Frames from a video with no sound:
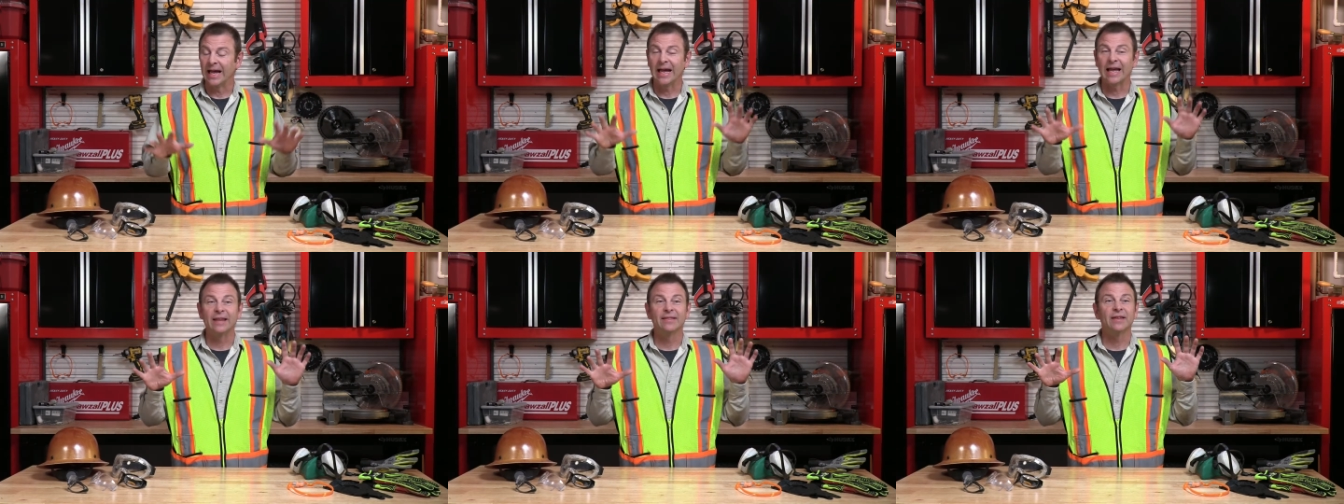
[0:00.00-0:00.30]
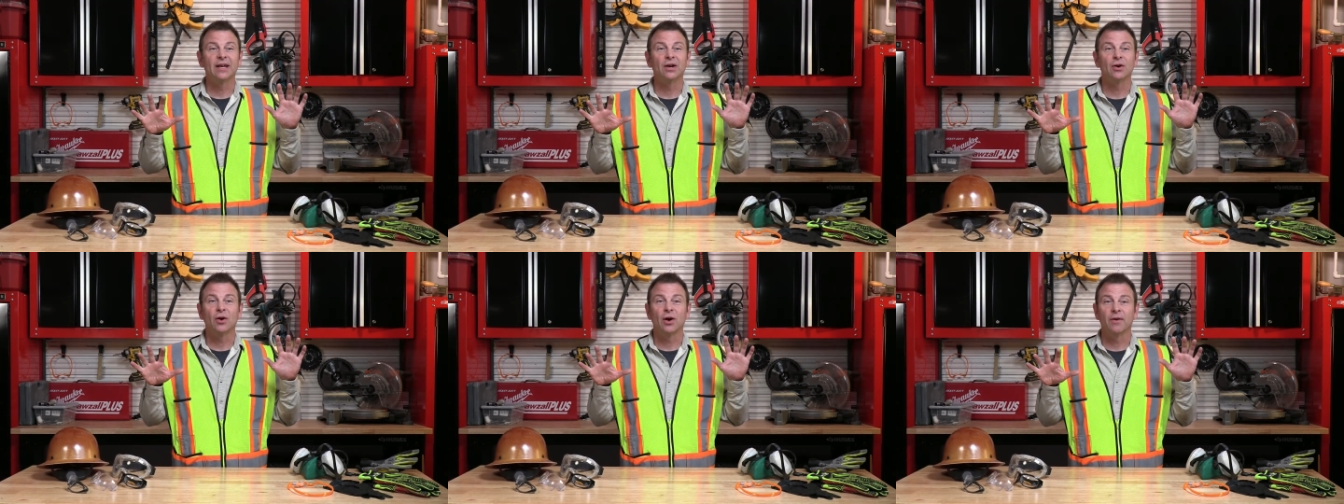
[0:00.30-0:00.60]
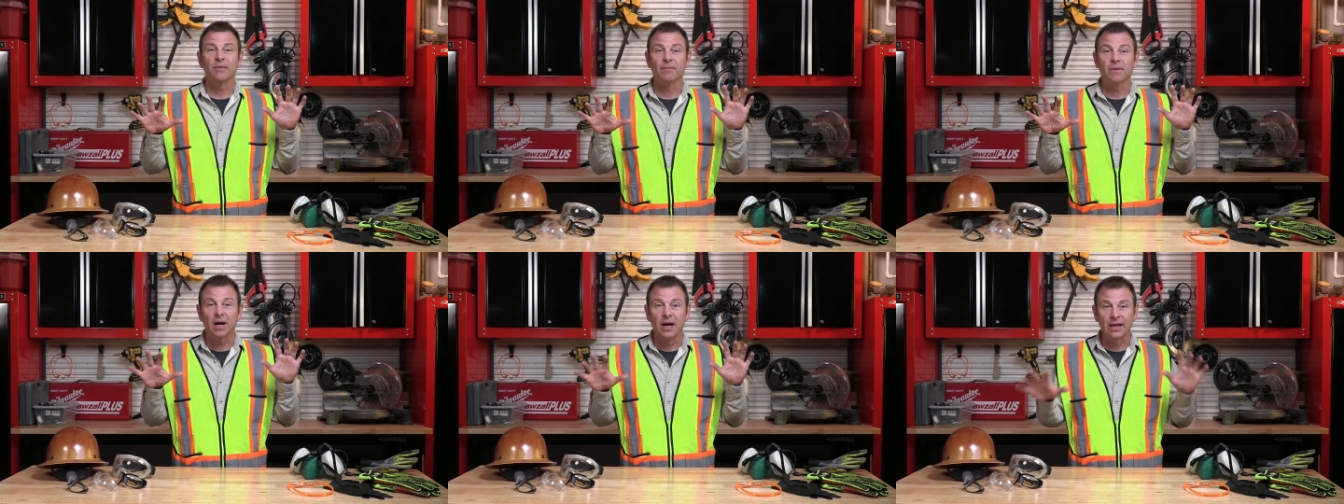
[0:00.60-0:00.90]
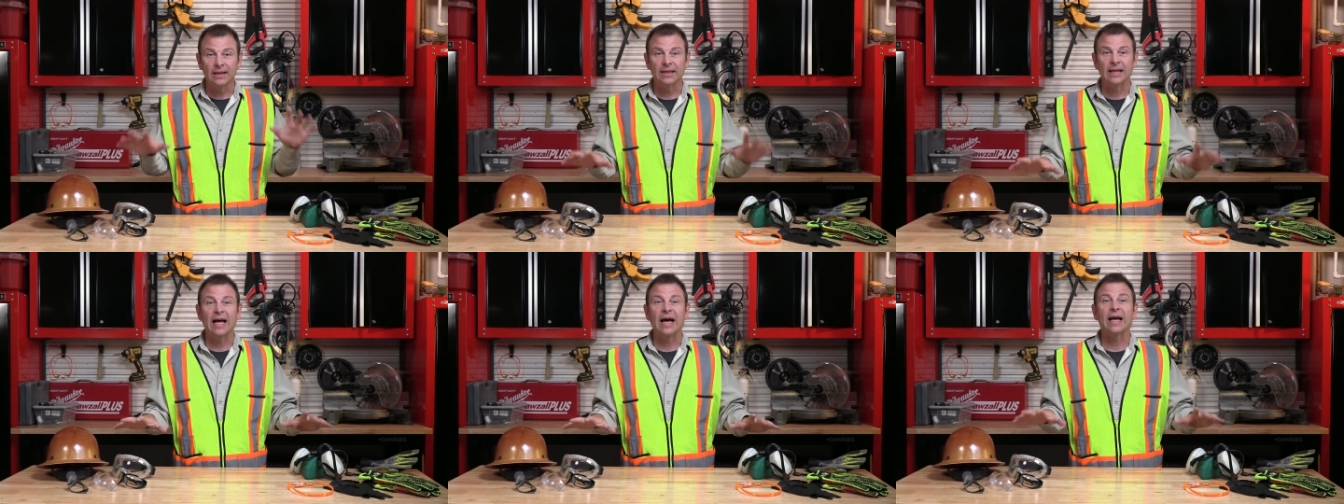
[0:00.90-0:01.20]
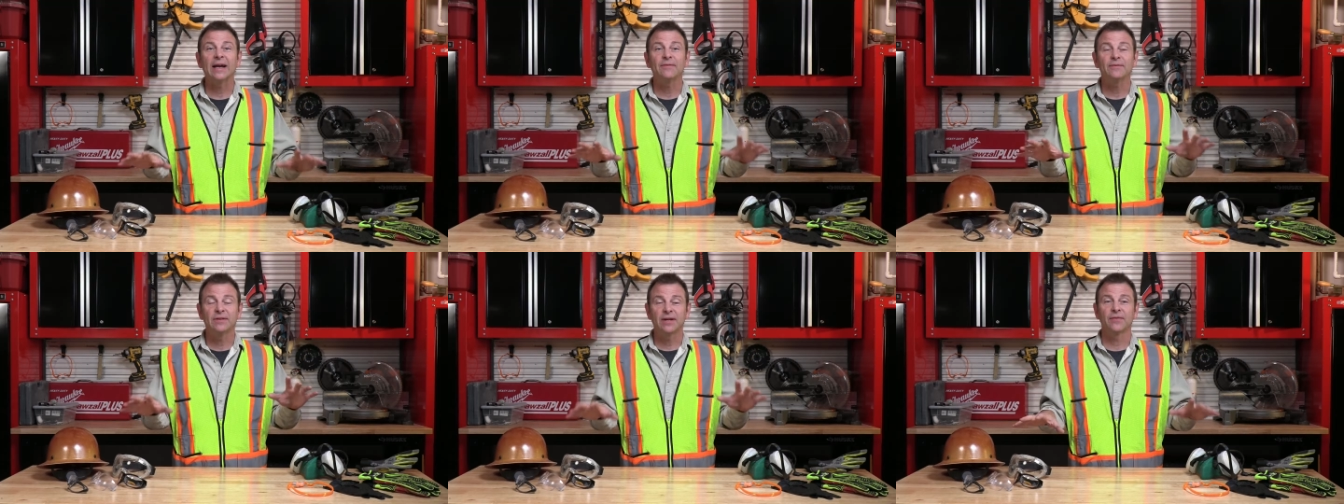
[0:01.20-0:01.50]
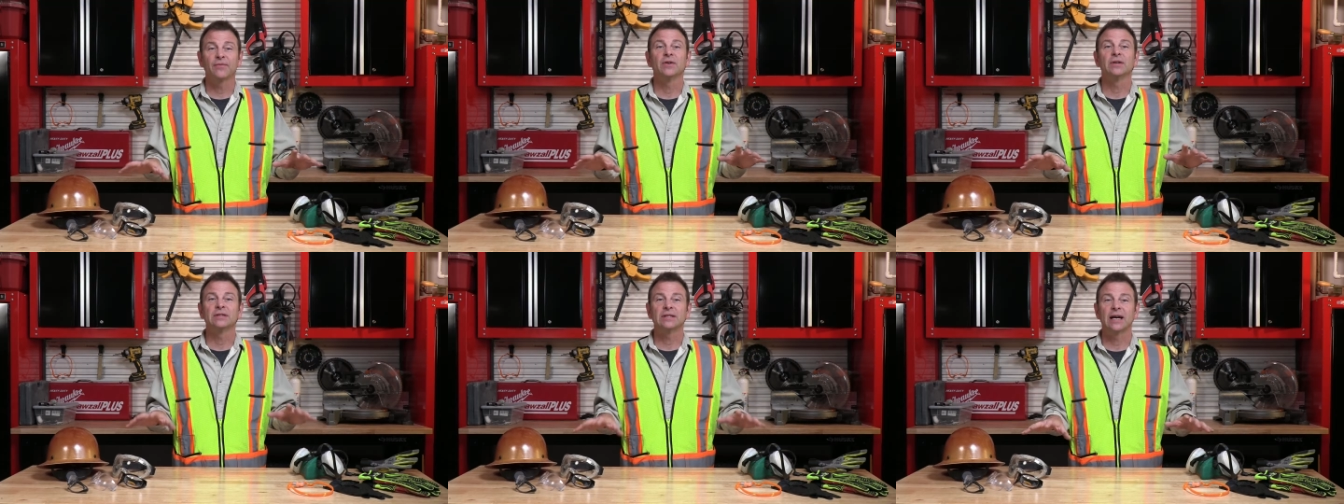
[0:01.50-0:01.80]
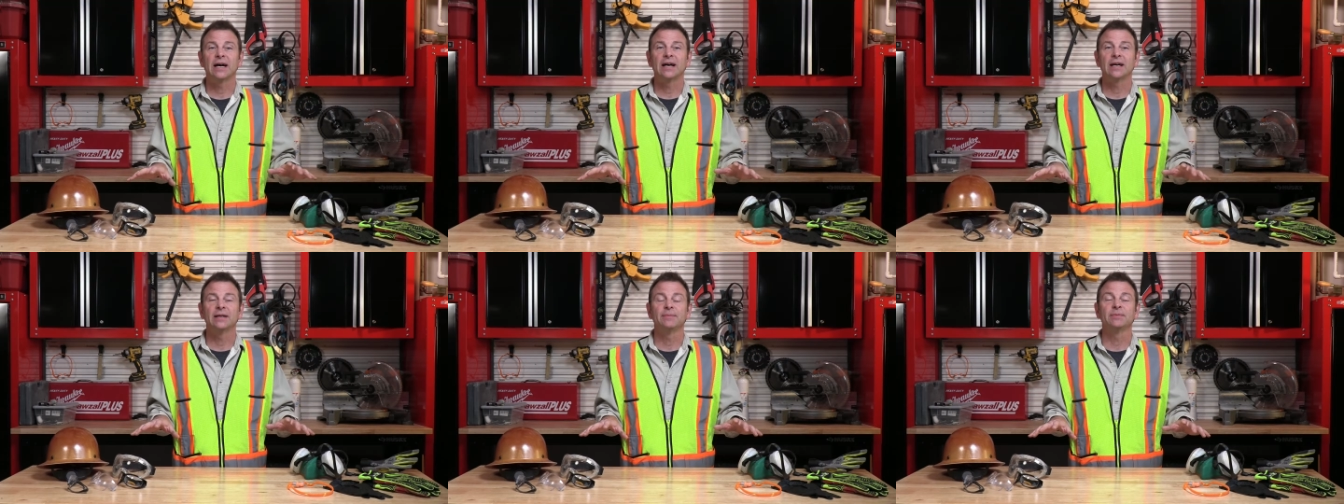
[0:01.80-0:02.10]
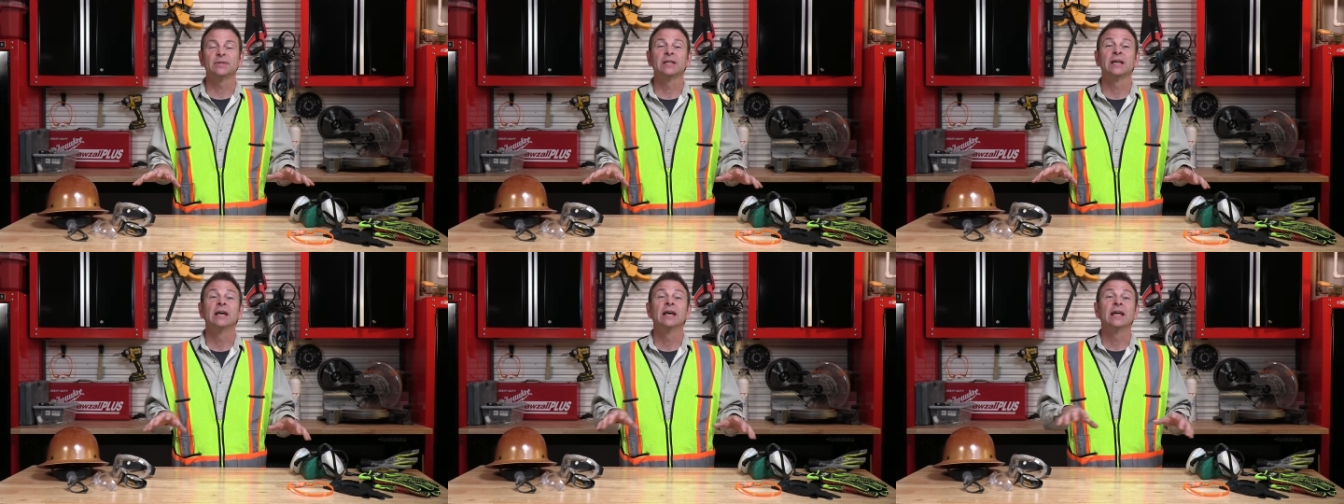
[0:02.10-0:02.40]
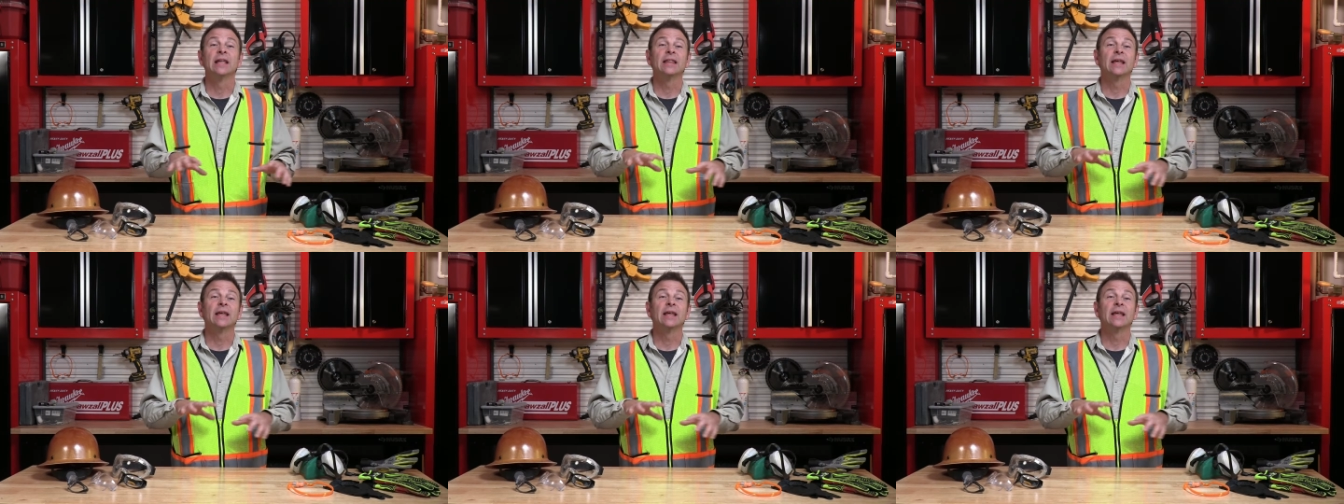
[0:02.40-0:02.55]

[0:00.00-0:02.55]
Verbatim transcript: and there are a lot of different types